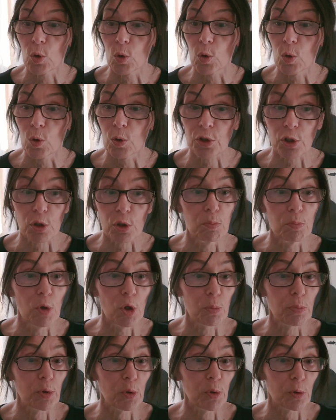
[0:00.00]
older,
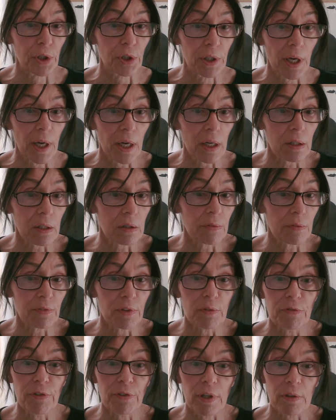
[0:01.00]
more polluting aircraft in